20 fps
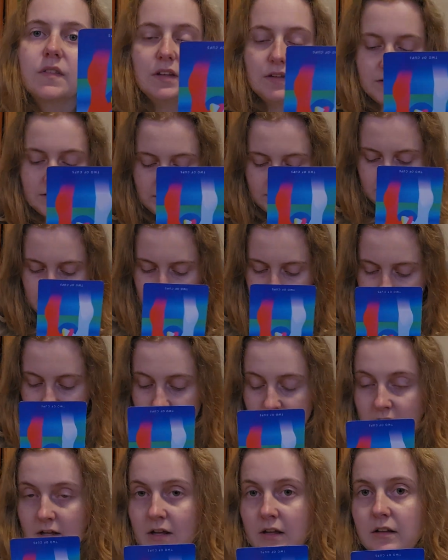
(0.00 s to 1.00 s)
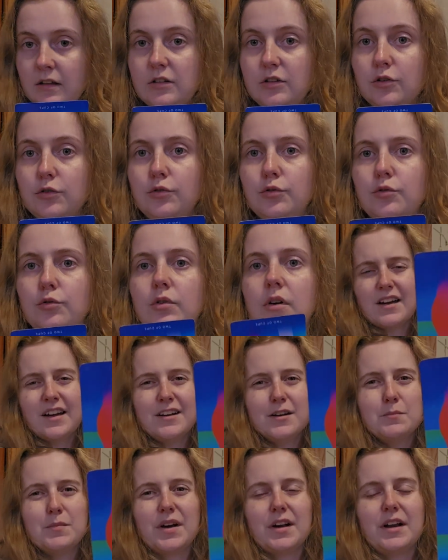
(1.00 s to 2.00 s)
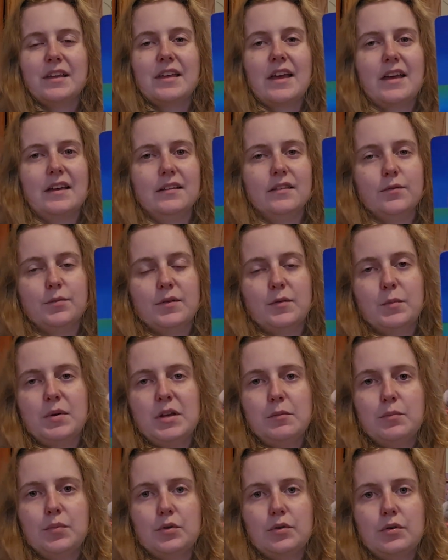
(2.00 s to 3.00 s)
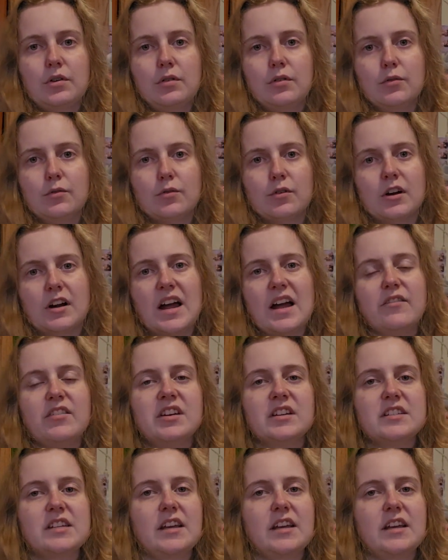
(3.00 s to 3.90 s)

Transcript: This is you kind of butting heads with people or having a